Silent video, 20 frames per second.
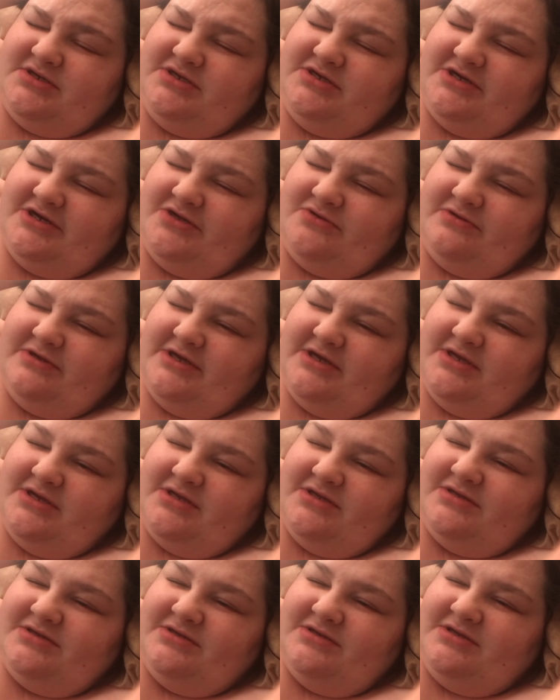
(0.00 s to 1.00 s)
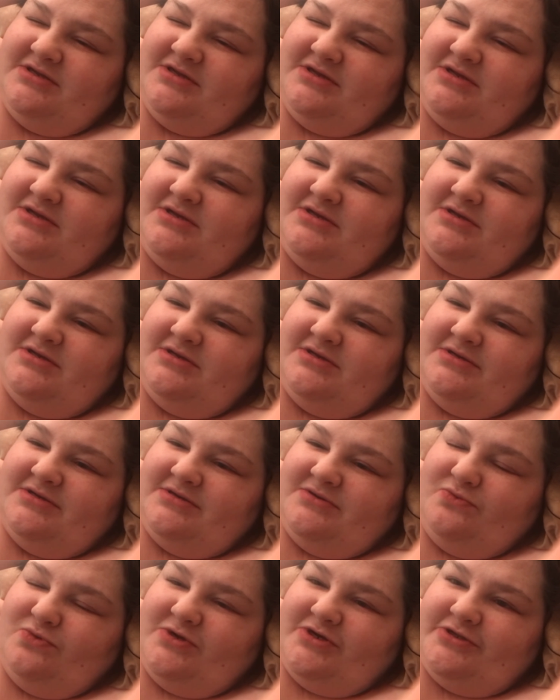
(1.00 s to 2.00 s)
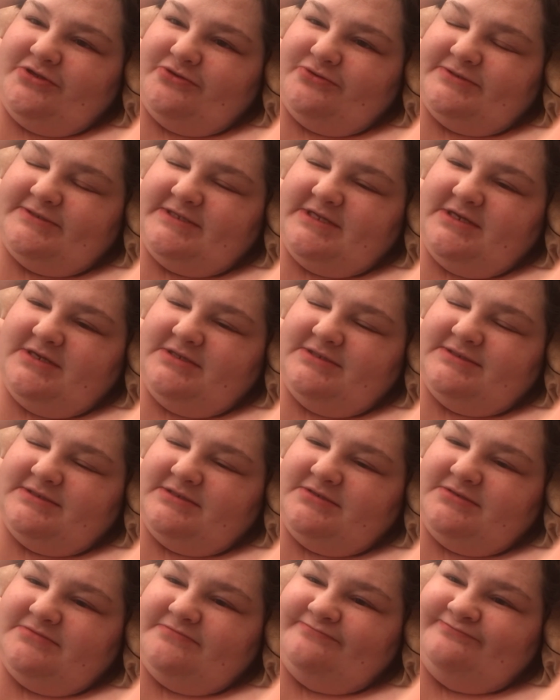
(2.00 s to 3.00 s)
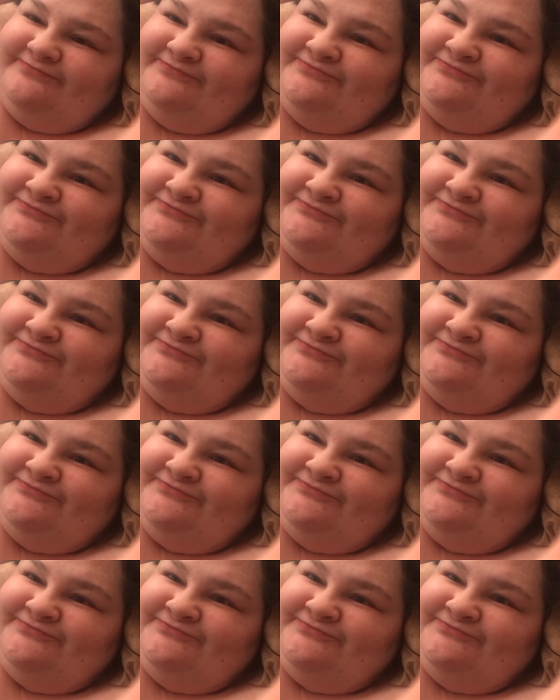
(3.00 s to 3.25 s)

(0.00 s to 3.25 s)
you know, like, one of those things, and